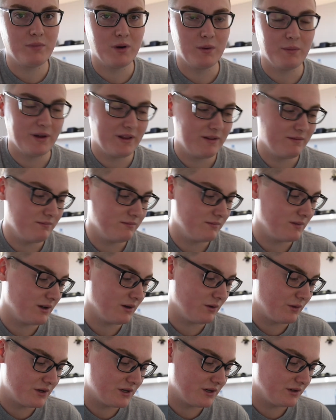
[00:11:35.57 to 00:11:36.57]
but when
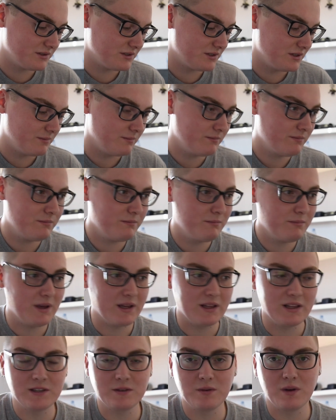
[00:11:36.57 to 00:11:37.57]
I got the chance to
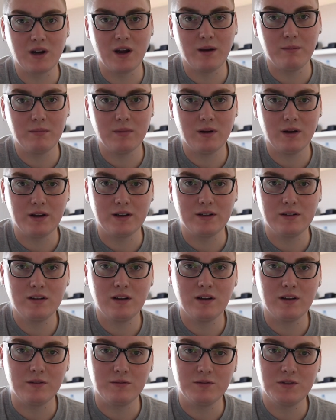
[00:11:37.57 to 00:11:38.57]
pick this one up, I
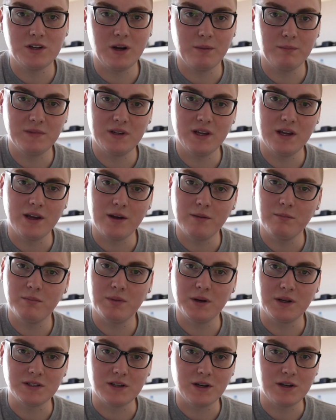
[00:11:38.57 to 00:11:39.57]
kind of jumped at it
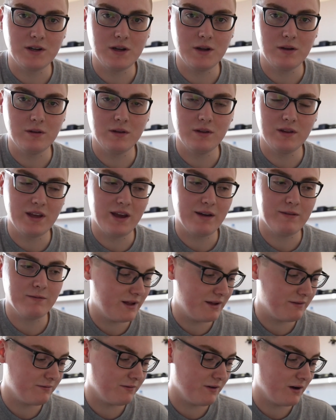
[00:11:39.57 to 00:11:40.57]
because I knew that the
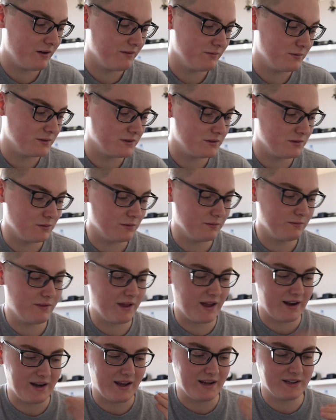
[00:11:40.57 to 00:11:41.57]
F5 was sort of
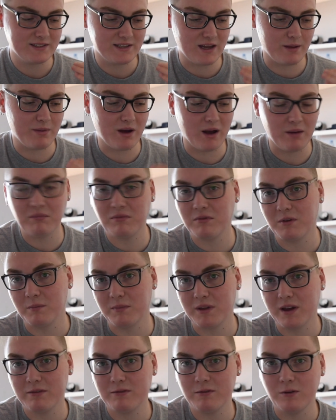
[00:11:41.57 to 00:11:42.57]
that next step up
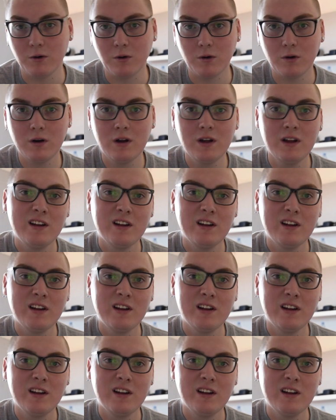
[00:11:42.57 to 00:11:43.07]
from the F4.